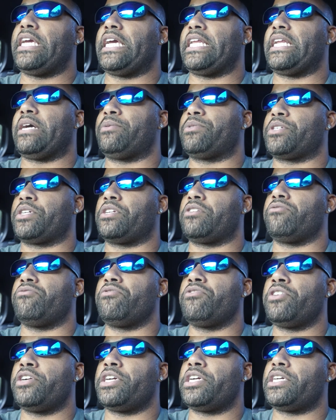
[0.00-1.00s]
and that was going to
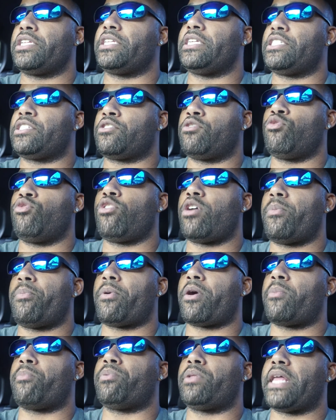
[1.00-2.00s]
really screw up
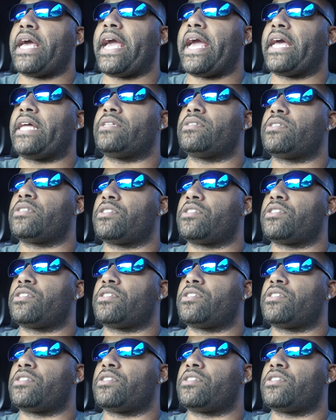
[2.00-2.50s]
our plans